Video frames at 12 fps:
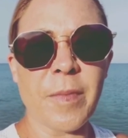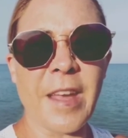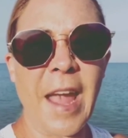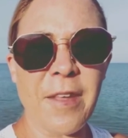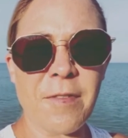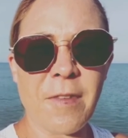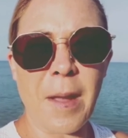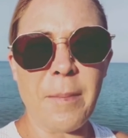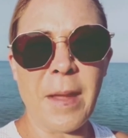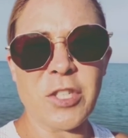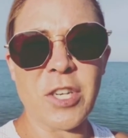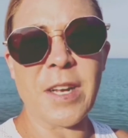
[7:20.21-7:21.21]
the eighth
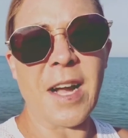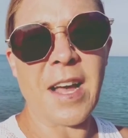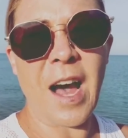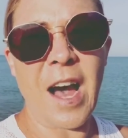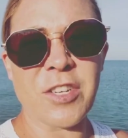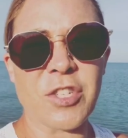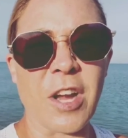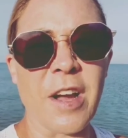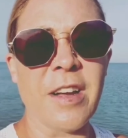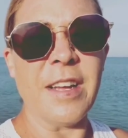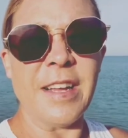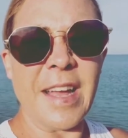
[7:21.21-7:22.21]
dimension
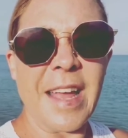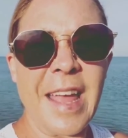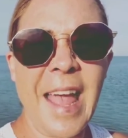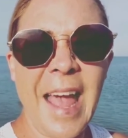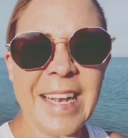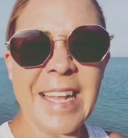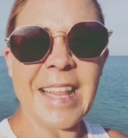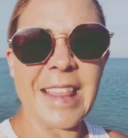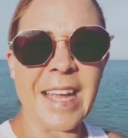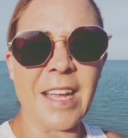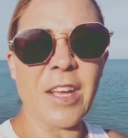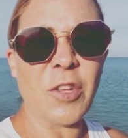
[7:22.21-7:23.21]
Akasha
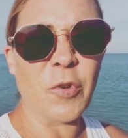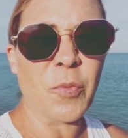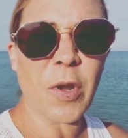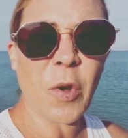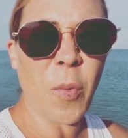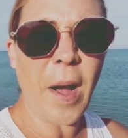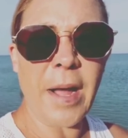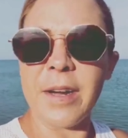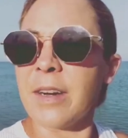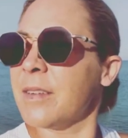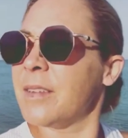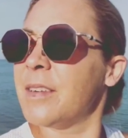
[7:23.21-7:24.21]
anything you
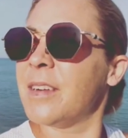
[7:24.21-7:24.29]
require.